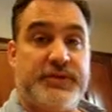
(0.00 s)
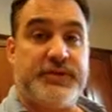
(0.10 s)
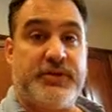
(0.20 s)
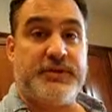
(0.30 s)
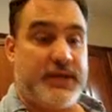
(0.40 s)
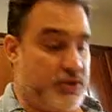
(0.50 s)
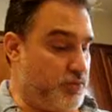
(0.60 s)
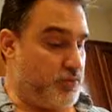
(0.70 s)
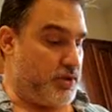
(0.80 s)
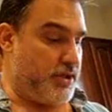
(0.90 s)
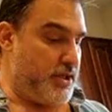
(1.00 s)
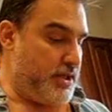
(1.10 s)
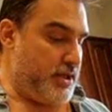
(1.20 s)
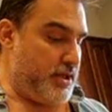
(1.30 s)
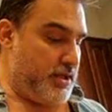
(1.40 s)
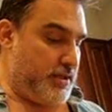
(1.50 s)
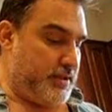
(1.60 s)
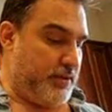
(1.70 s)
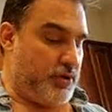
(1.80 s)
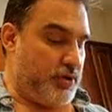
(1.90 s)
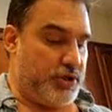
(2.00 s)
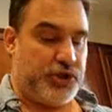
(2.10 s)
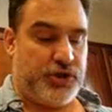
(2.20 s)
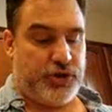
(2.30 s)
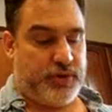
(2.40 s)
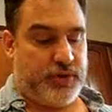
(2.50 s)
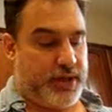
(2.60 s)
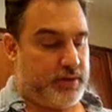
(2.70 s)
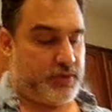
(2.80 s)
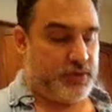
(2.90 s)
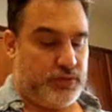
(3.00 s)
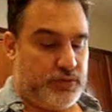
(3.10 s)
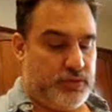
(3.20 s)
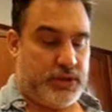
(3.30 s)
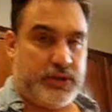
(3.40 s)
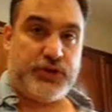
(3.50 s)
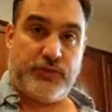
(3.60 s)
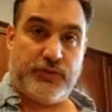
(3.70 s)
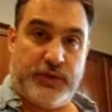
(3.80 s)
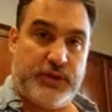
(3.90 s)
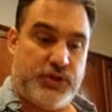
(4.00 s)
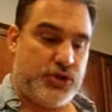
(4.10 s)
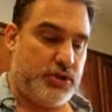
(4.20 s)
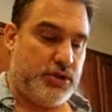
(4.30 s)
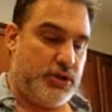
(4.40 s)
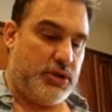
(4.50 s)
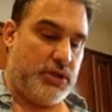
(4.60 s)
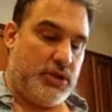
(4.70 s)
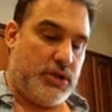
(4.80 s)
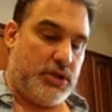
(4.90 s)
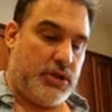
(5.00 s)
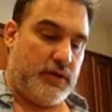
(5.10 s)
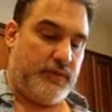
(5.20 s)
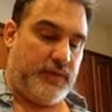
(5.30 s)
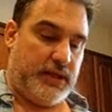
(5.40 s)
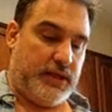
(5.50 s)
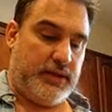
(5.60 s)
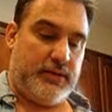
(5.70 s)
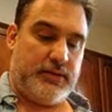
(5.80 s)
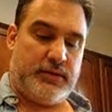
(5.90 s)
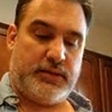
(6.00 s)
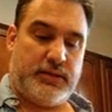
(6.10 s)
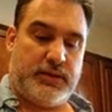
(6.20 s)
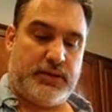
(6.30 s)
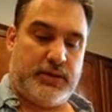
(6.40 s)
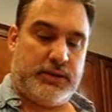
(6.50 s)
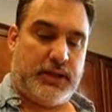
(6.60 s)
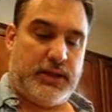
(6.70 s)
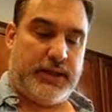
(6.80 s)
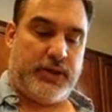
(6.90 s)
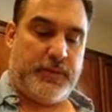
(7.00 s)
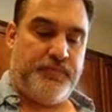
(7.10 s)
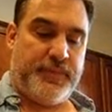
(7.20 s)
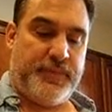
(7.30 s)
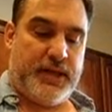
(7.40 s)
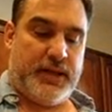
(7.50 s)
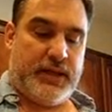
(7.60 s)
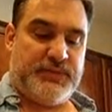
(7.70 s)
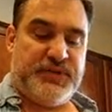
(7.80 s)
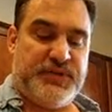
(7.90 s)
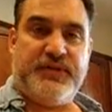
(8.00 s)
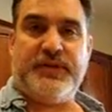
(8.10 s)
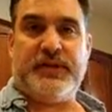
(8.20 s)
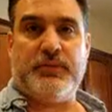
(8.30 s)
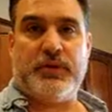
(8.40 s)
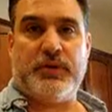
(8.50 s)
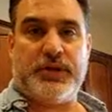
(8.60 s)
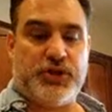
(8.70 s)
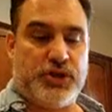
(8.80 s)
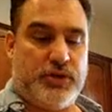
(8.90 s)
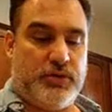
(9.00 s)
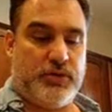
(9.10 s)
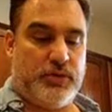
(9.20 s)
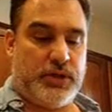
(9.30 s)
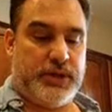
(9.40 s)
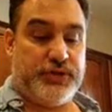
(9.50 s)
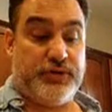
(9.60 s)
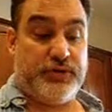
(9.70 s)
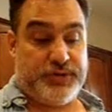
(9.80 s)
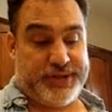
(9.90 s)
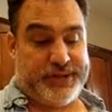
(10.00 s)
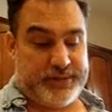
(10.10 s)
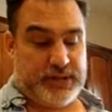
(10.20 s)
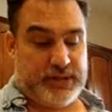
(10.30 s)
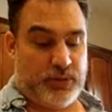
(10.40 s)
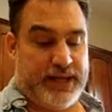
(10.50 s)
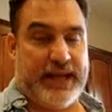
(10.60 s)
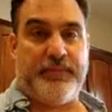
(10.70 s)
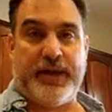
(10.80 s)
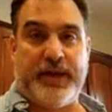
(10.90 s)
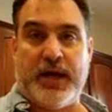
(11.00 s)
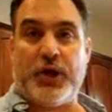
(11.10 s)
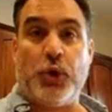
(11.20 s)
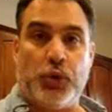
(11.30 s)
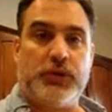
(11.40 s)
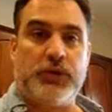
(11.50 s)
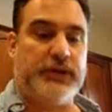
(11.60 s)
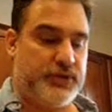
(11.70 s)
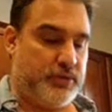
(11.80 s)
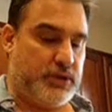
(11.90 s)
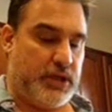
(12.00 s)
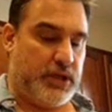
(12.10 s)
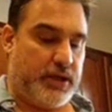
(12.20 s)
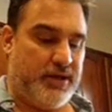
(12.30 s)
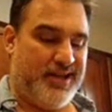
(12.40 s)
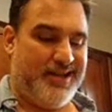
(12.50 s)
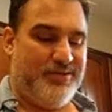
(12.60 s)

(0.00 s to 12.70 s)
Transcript: Rescue and Sanctuary, and today we're going to show you how to syringe feed a glider, and specifically we're going to show introducing a liquid antibiotic orally to a glider,